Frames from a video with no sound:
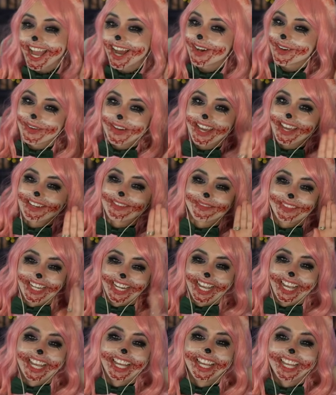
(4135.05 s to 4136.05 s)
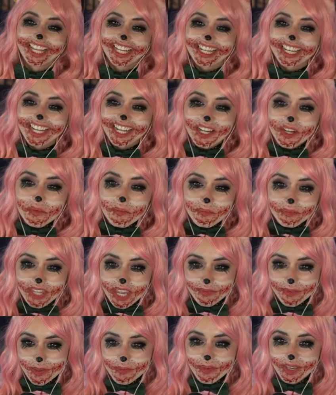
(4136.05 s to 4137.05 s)
Wait a minute.
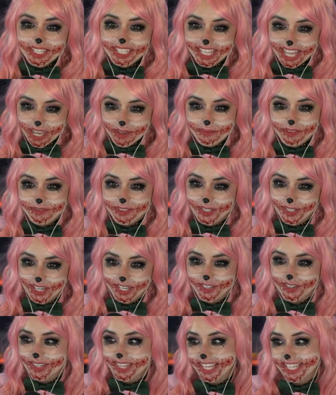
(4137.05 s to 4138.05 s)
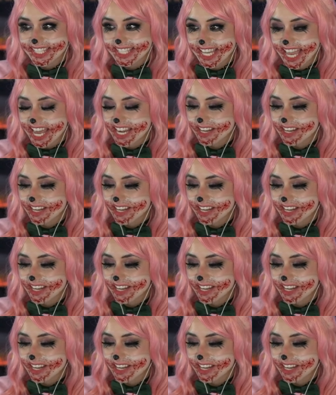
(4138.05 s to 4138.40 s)
Have they made a game of Stranger Things yet?